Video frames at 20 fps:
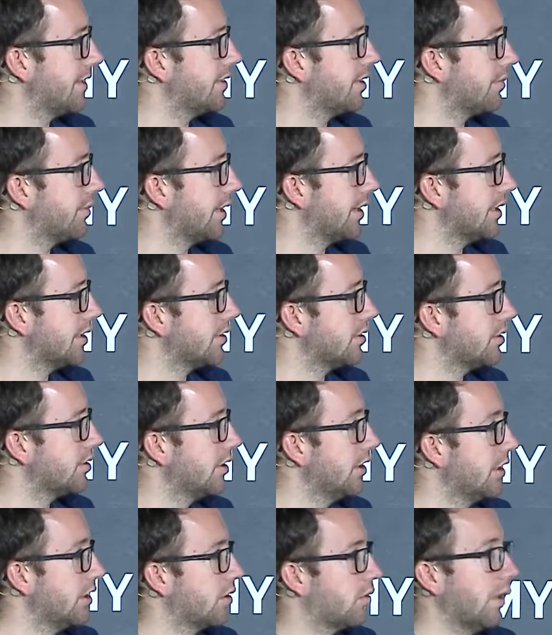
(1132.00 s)
something that's
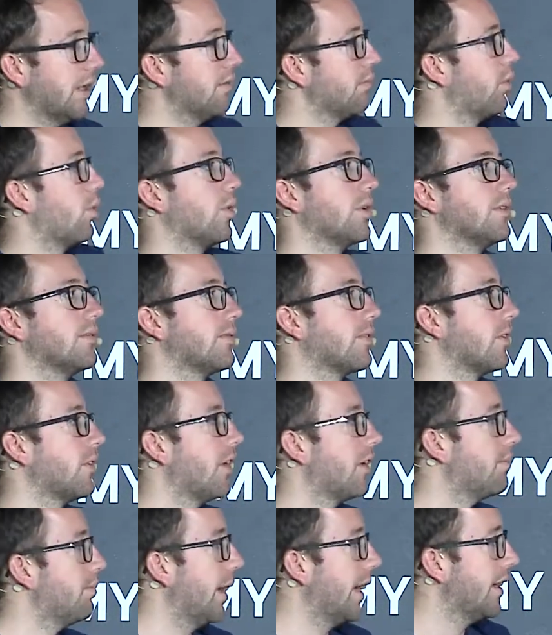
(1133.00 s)
quite important for a
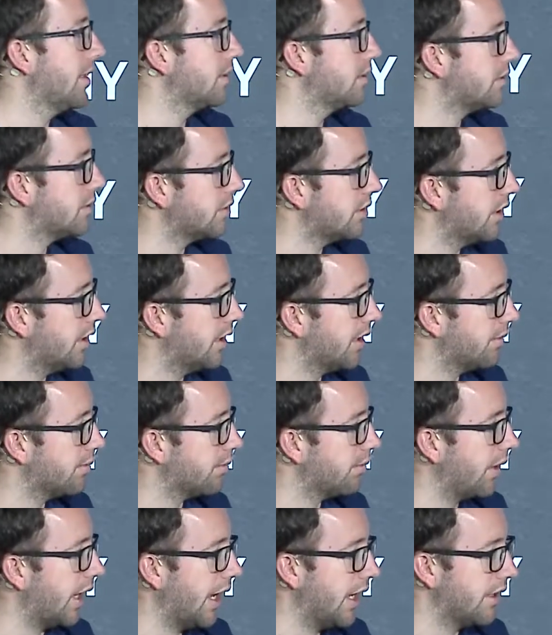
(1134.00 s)
lot of banks
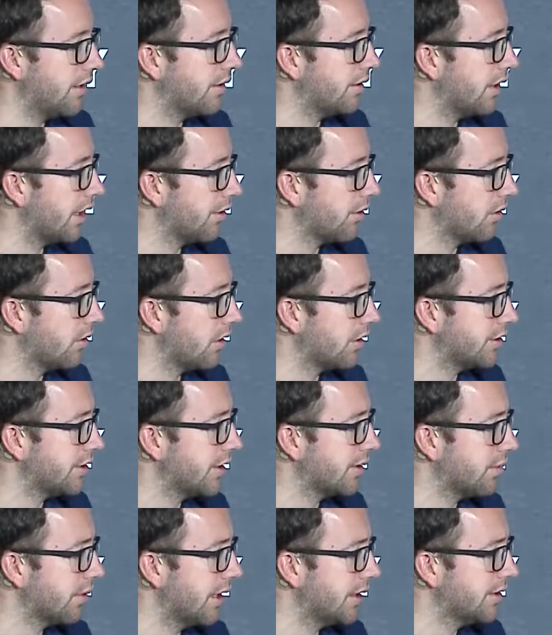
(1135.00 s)
and other large
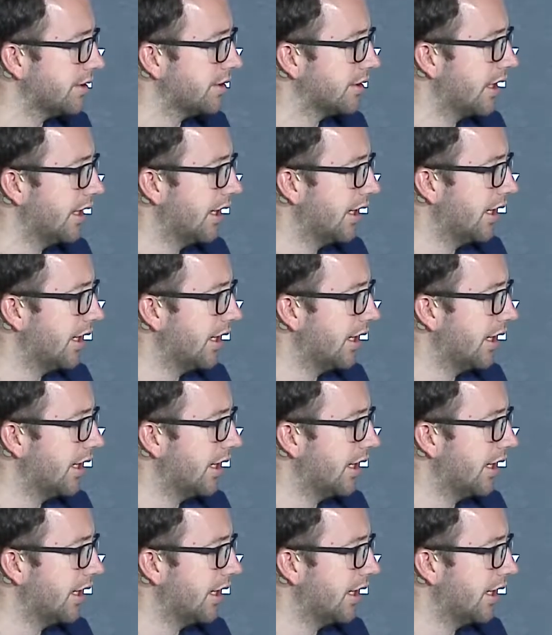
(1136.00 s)
enterprises.